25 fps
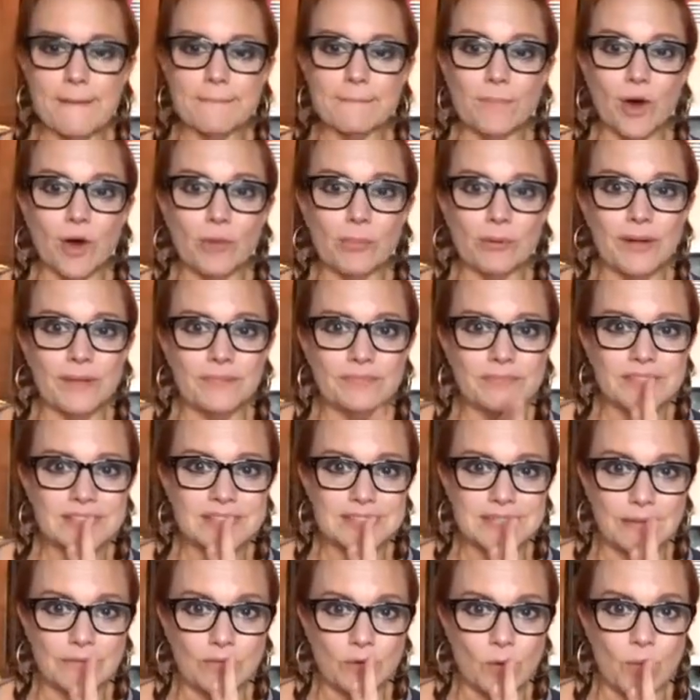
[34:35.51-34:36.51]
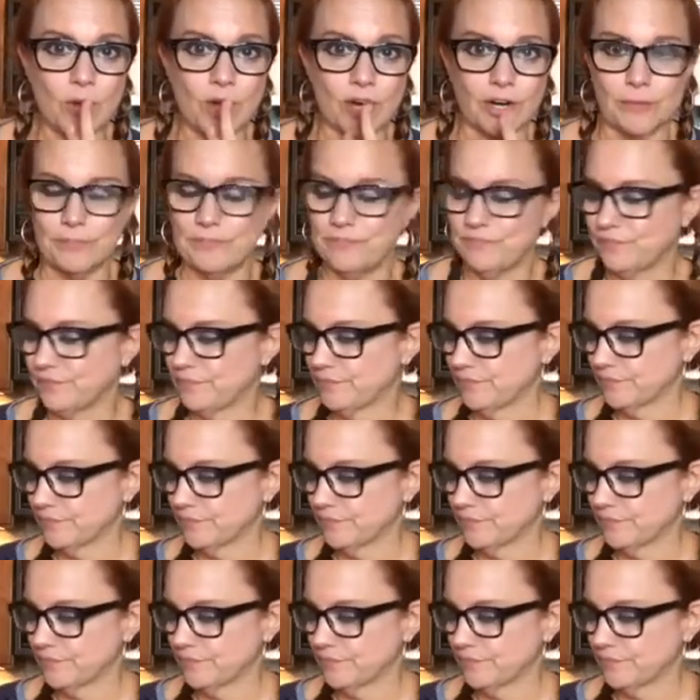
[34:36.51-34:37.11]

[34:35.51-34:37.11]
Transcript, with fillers: And Barbara, it's time for water.